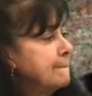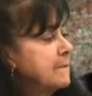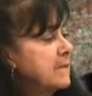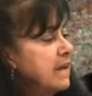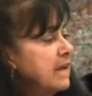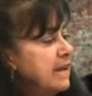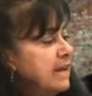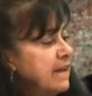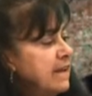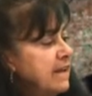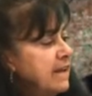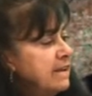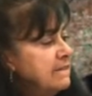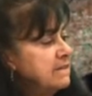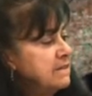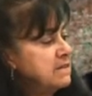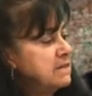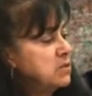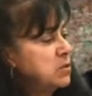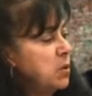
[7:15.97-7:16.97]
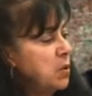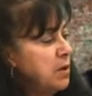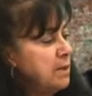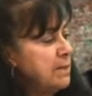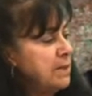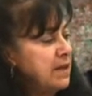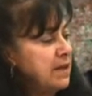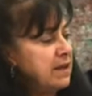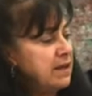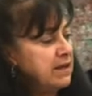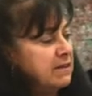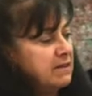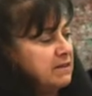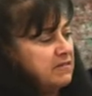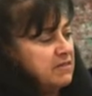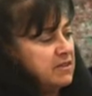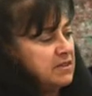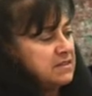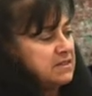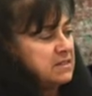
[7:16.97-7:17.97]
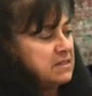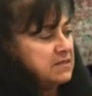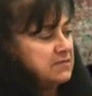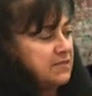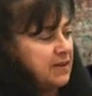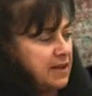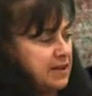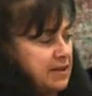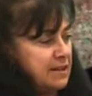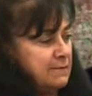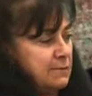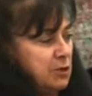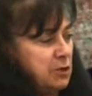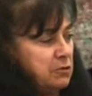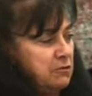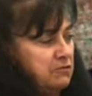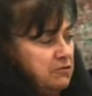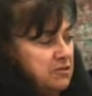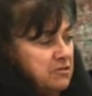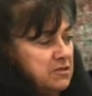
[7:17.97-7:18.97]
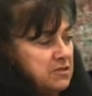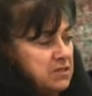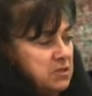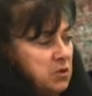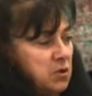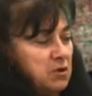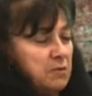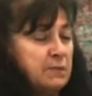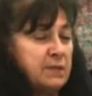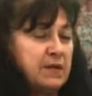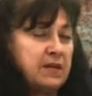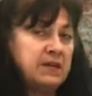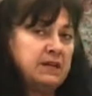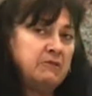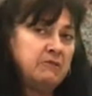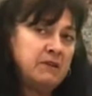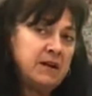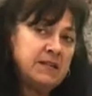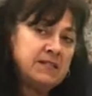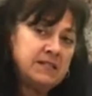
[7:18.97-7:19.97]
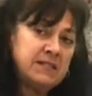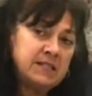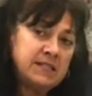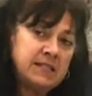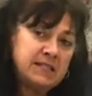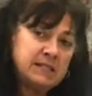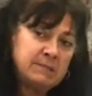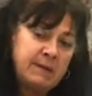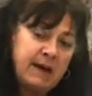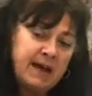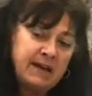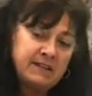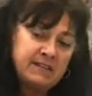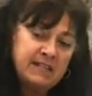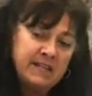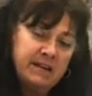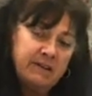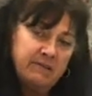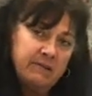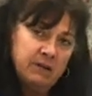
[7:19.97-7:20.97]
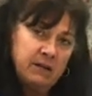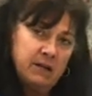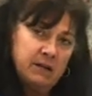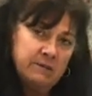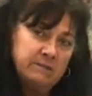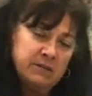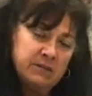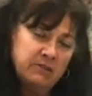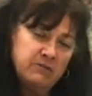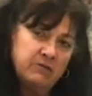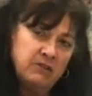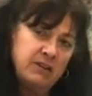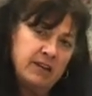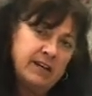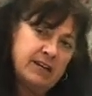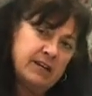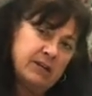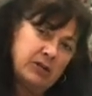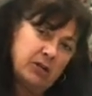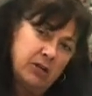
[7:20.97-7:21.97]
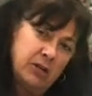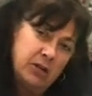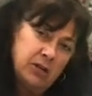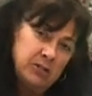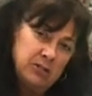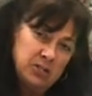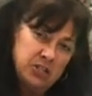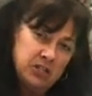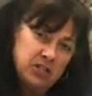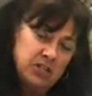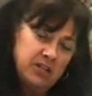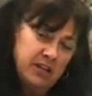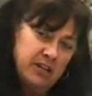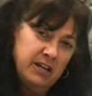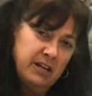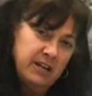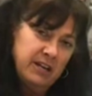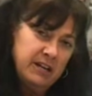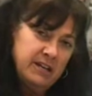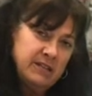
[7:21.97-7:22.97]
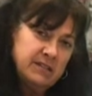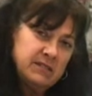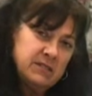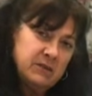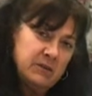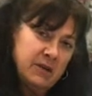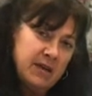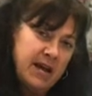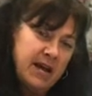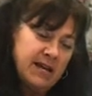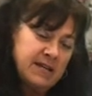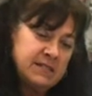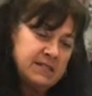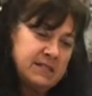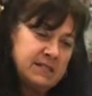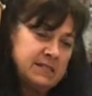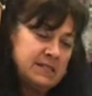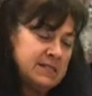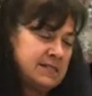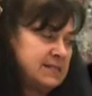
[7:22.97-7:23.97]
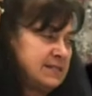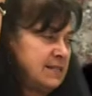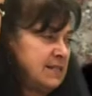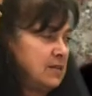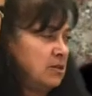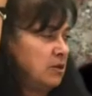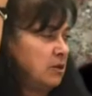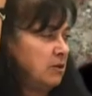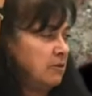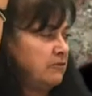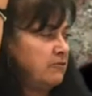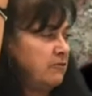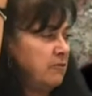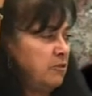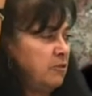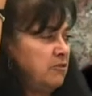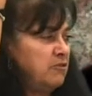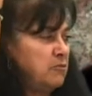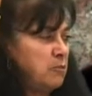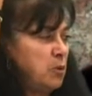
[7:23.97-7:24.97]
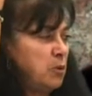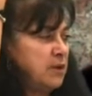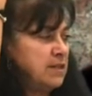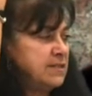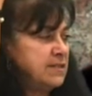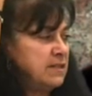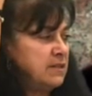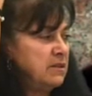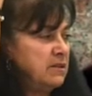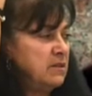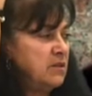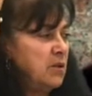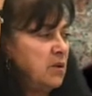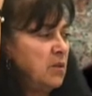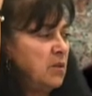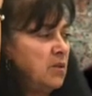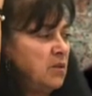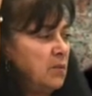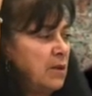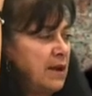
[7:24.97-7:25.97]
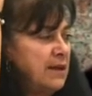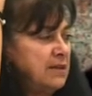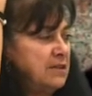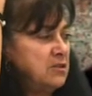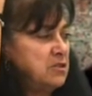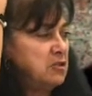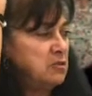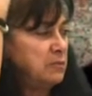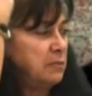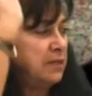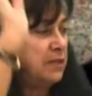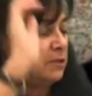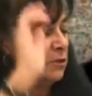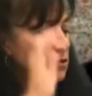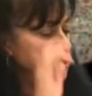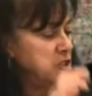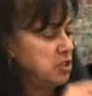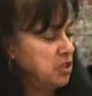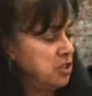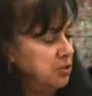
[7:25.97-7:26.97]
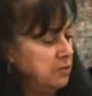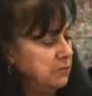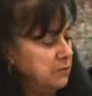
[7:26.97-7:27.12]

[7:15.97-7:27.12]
And the scorpion, this is fighting mode for the scorpion. It raises its back tail. It comes over like an arch. So it has its stinger full of poison, ready to pierce you.